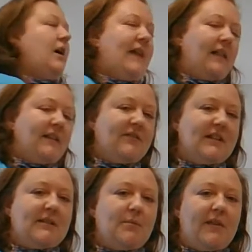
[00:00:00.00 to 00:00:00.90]
That leaves
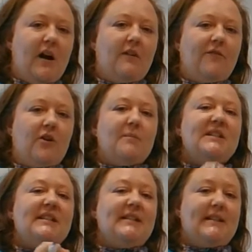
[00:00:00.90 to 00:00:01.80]
us with our verb
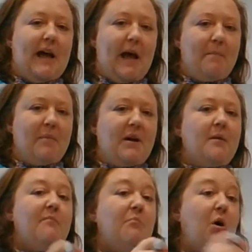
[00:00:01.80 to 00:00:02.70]
step,
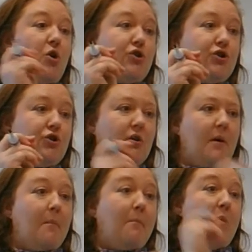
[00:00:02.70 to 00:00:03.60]
mange,
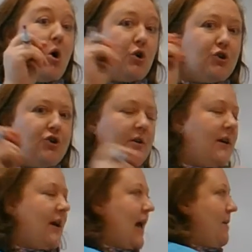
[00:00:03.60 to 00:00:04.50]
mange,
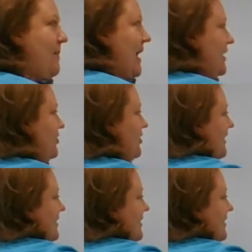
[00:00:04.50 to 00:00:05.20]
M-A-N-G.